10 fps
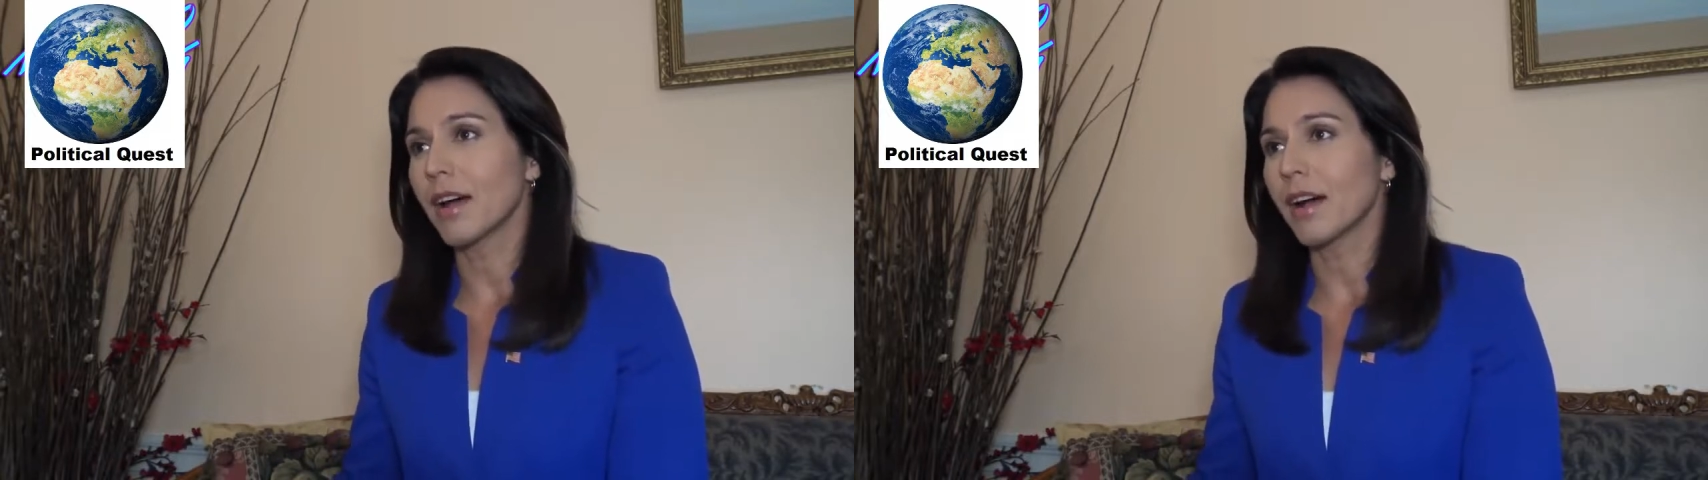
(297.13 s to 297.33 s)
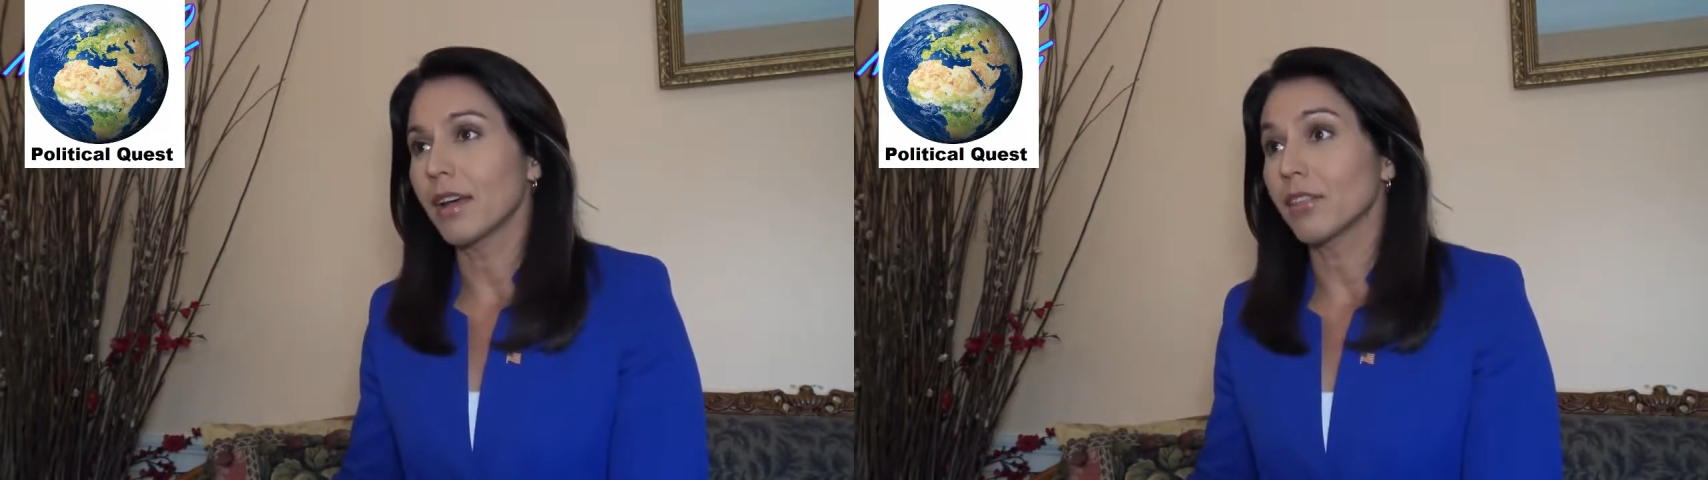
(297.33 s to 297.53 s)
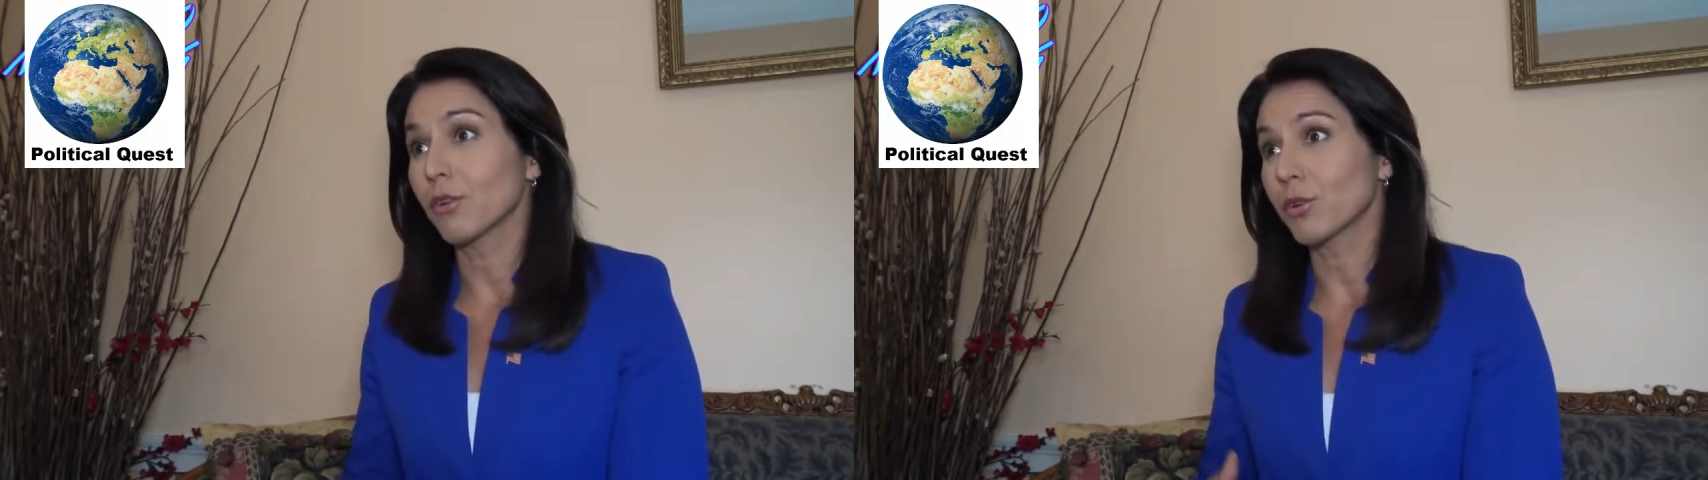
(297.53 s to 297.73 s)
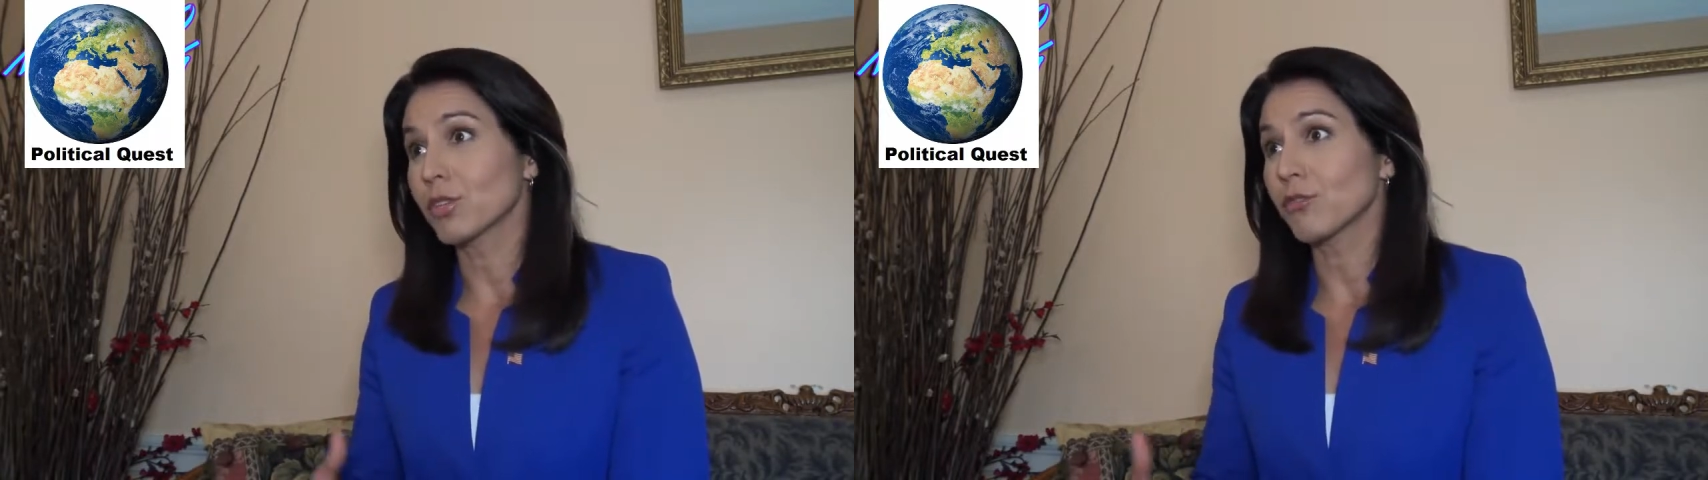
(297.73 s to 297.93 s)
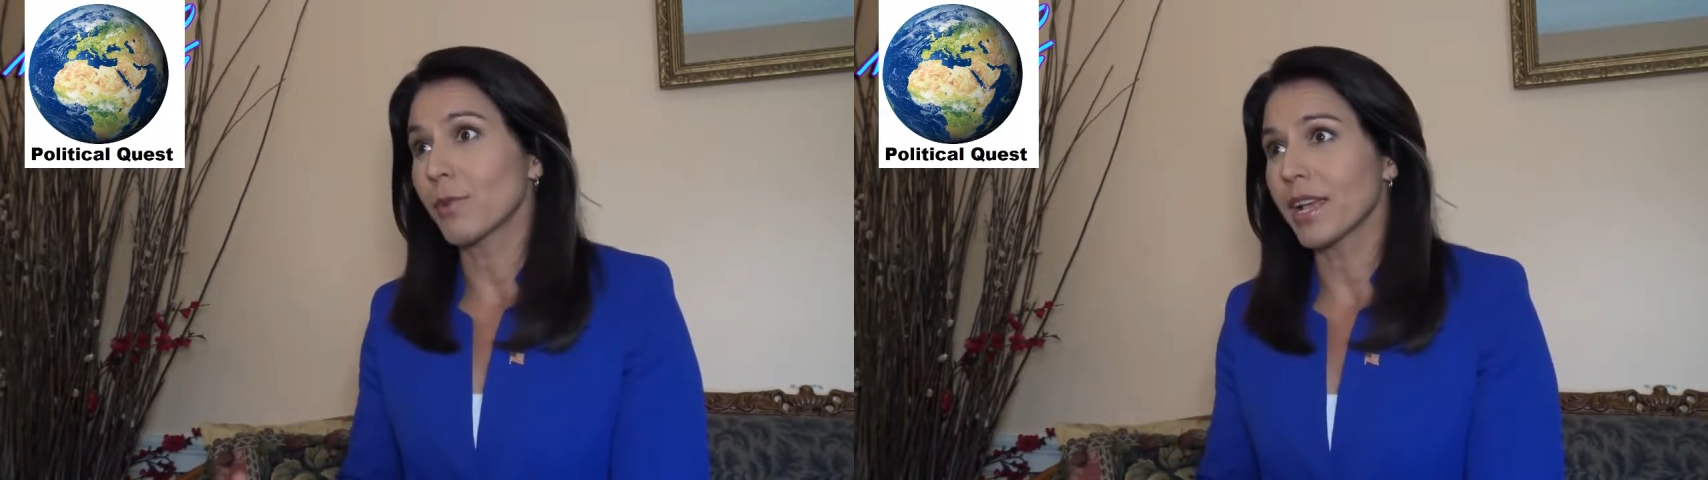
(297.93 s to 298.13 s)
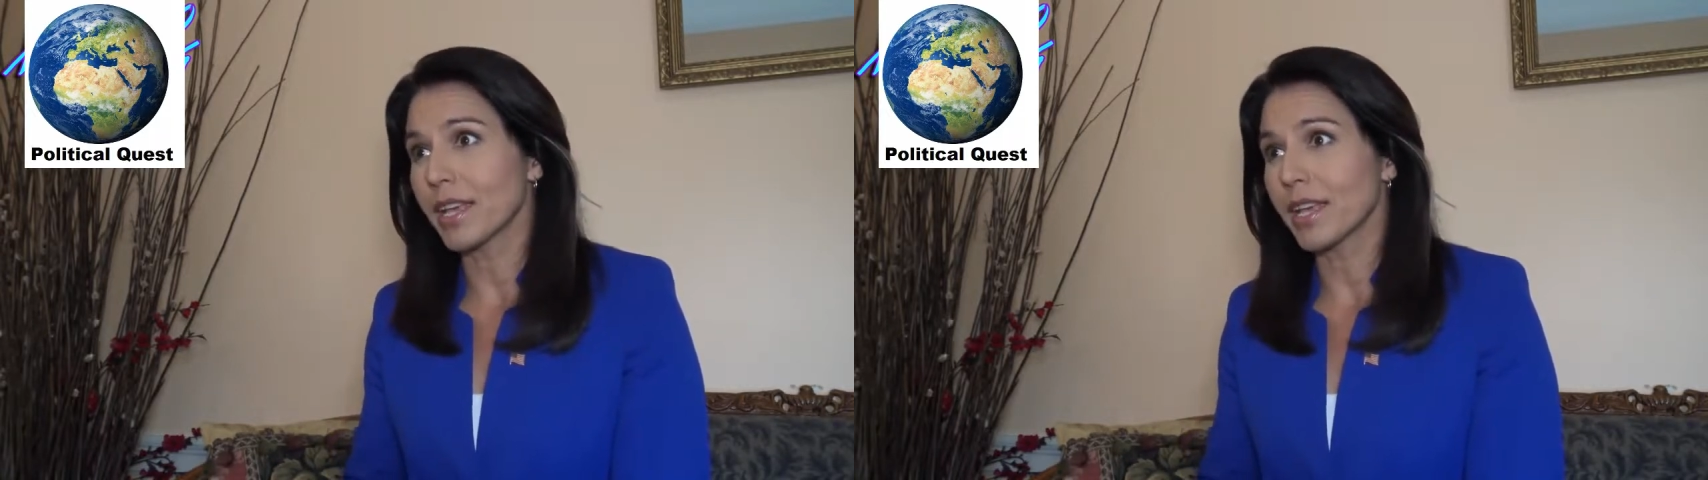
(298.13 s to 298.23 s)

In the course of my